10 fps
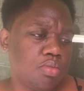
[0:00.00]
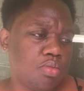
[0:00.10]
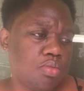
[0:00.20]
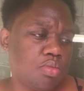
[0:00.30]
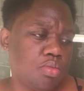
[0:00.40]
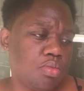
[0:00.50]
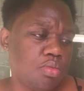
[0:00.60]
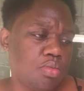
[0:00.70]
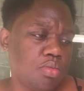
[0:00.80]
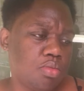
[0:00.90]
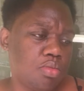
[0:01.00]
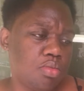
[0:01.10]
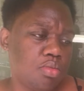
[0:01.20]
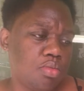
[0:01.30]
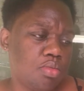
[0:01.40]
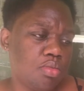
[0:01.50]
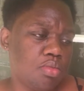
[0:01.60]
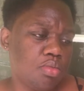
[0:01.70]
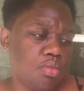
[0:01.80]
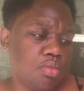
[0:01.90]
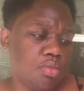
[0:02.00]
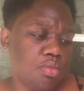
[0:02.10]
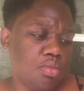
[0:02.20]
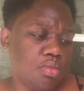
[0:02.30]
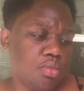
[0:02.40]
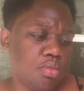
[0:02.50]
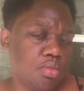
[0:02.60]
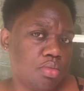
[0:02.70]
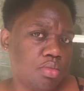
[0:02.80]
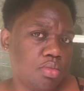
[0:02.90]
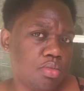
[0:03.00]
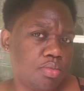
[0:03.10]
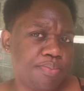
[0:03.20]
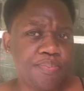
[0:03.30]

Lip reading: No one is speaking in this clip.